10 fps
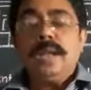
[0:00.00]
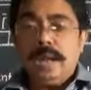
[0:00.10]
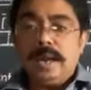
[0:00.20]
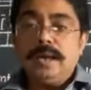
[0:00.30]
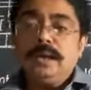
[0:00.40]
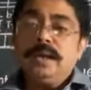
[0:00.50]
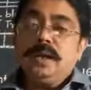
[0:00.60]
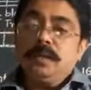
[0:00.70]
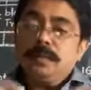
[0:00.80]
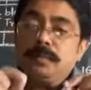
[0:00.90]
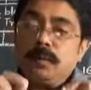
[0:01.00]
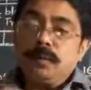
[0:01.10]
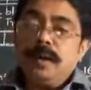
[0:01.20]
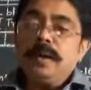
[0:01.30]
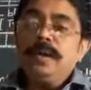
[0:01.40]
And
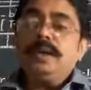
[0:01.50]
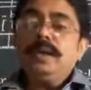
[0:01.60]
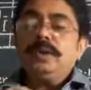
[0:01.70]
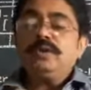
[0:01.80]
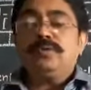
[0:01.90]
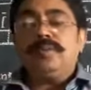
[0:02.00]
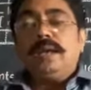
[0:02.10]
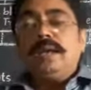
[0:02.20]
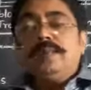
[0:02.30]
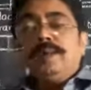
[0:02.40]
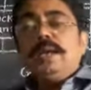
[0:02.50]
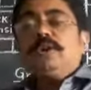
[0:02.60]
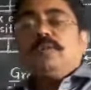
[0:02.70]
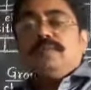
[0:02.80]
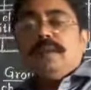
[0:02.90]
properties of element
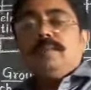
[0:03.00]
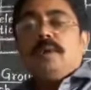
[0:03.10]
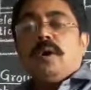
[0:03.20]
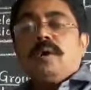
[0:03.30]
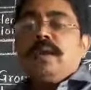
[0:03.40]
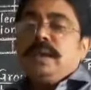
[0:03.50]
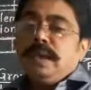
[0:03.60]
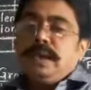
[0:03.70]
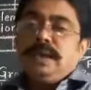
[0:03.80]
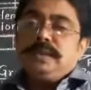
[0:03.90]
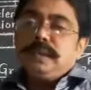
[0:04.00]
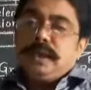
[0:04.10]
of D block is